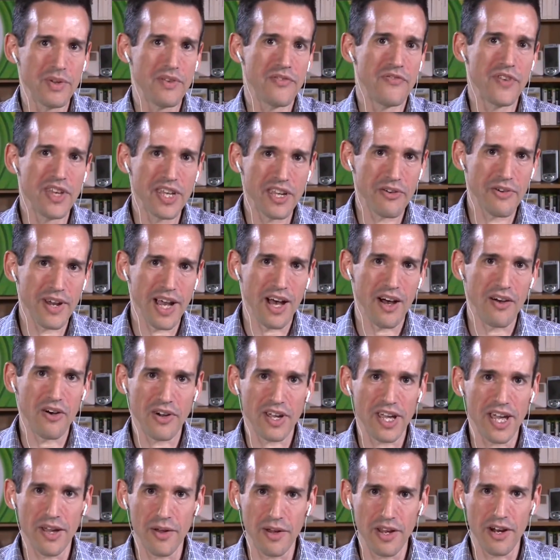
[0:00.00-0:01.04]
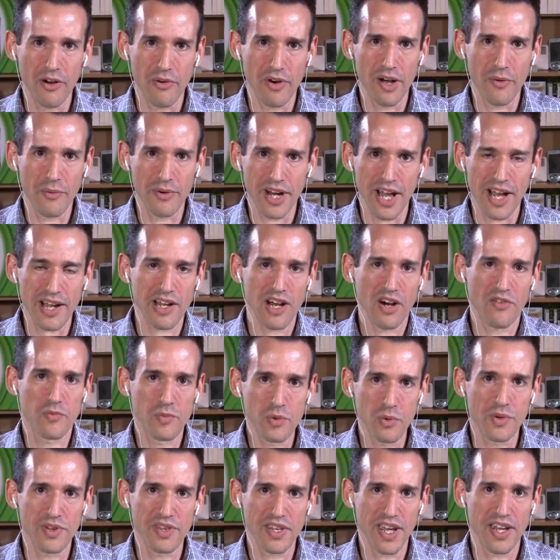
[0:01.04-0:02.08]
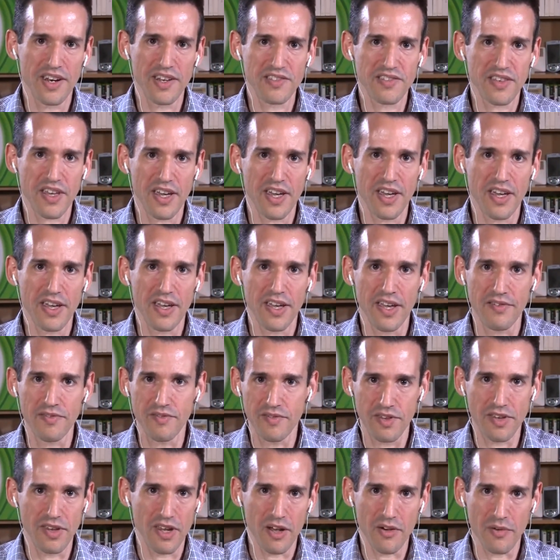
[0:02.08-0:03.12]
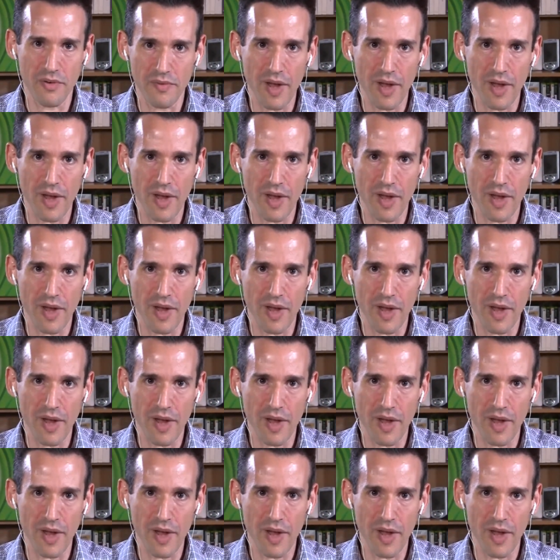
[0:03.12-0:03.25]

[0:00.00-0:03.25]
we figure out, okay, you know what, we're not comfortable with the NSA and,